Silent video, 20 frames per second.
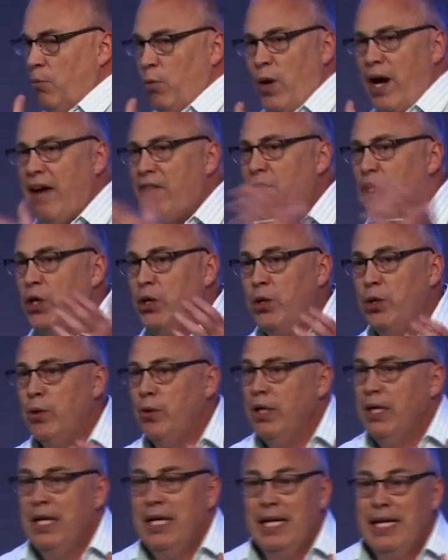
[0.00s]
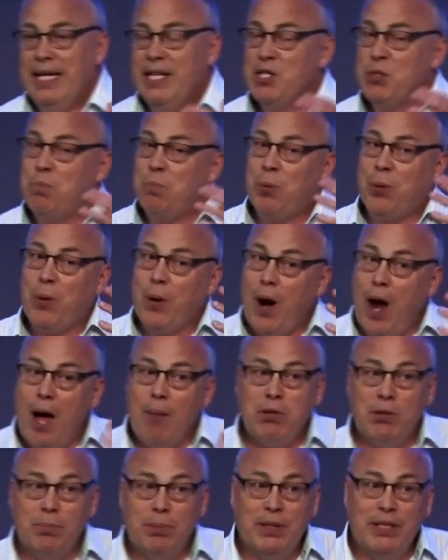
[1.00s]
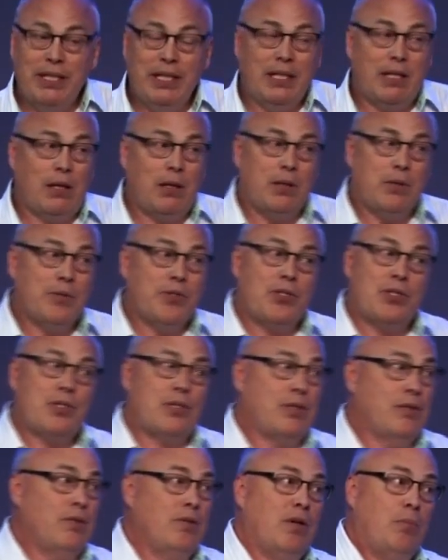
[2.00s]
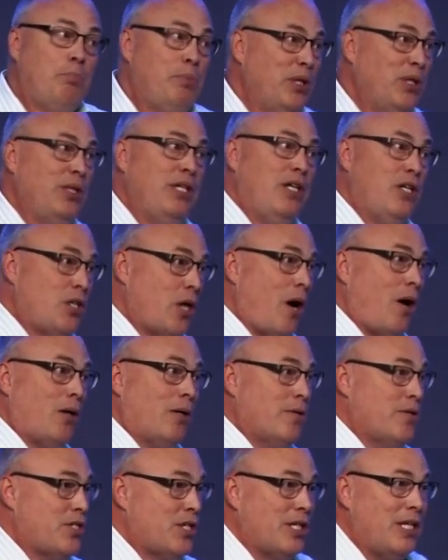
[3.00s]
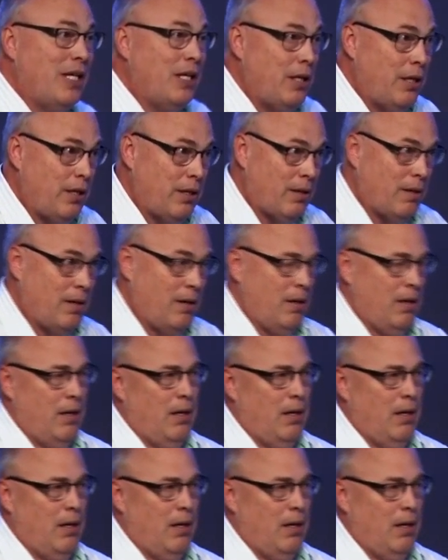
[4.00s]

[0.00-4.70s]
revenue, is probably close to a billion dollars a year.